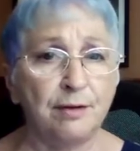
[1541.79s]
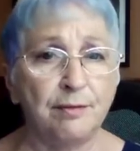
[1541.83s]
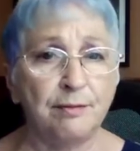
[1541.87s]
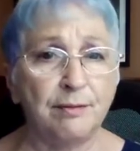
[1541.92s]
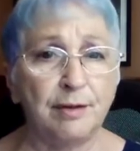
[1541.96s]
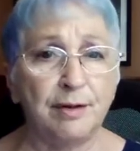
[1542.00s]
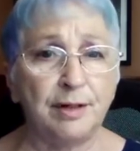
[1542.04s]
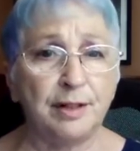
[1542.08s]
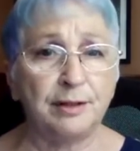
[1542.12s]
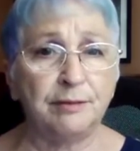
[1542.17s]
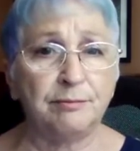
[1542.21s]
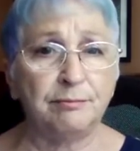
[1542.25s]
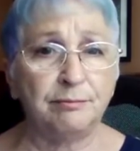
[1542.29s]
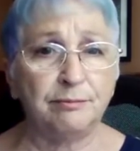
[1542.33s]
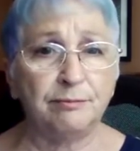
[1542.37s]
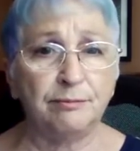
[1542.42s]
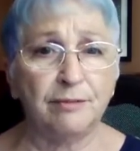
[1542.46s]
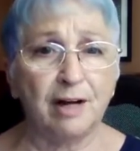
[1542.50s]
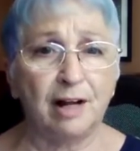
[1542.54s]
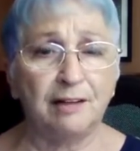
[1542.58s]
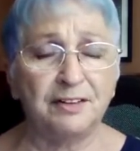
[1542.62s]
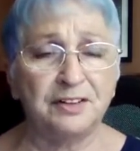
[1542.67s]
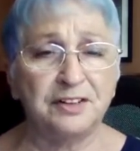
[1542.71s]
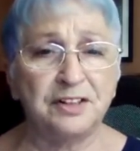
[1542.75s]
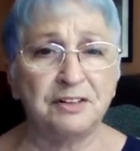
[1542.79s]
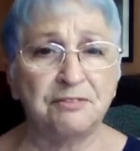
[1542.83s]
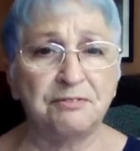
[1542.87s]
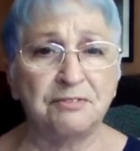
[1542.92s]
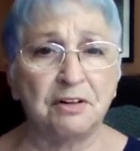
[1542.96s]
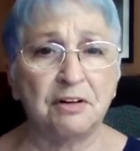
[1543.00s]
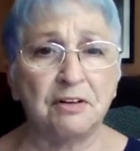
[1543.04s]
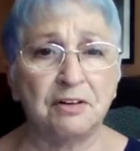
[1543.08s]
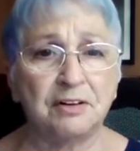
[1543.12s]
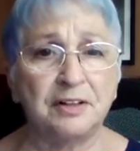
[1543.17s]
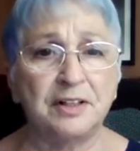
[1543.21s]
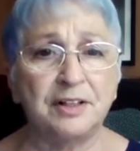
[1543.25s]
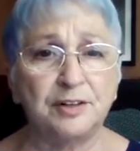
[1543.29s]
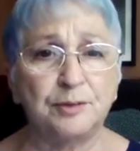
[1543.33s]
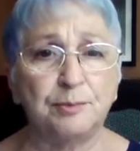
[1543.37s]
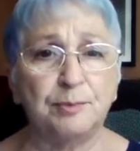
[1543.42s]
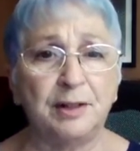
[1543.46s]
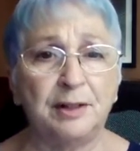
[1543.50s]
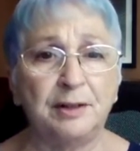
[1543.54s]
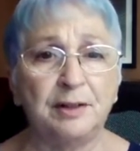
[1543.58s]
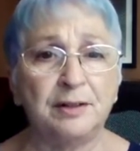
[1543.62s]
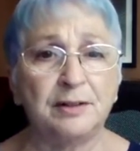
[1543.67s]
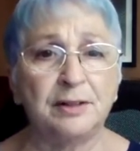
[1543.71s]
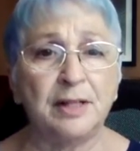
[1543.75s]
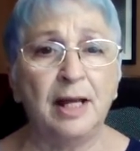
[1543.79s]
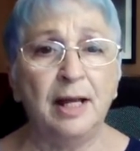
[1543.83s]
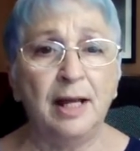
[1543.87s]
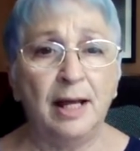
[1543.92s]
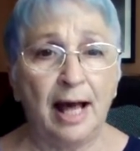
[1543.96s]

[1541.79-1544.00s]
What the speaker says: in relative darkness because